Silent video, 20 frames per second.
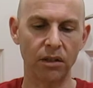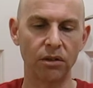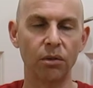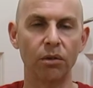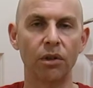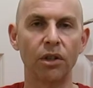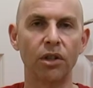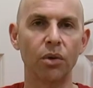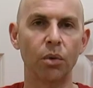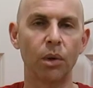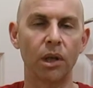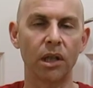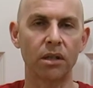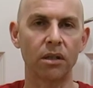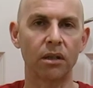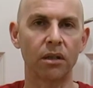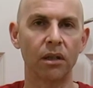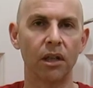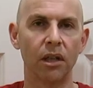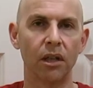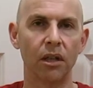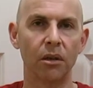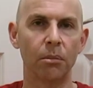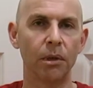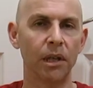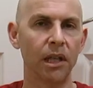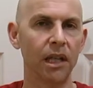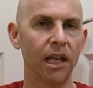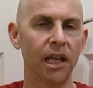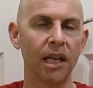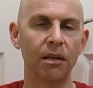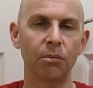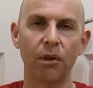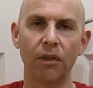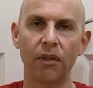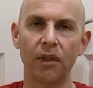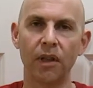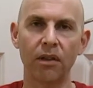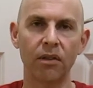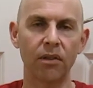do the twist. But again,
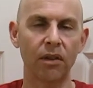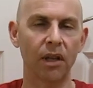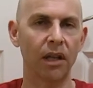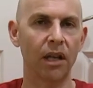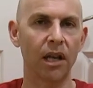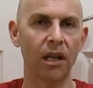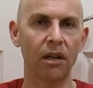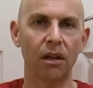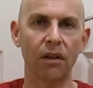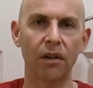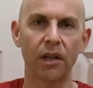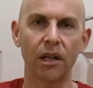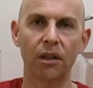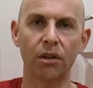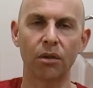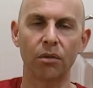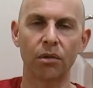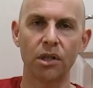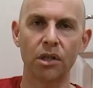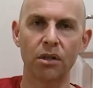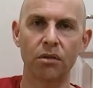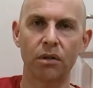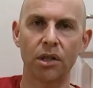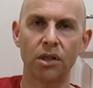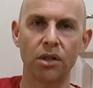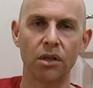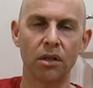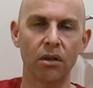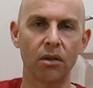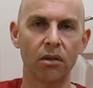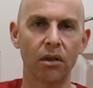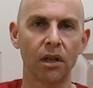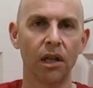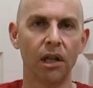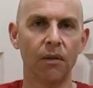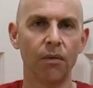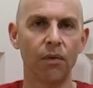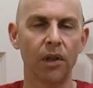with this and like all the other wrist stretches,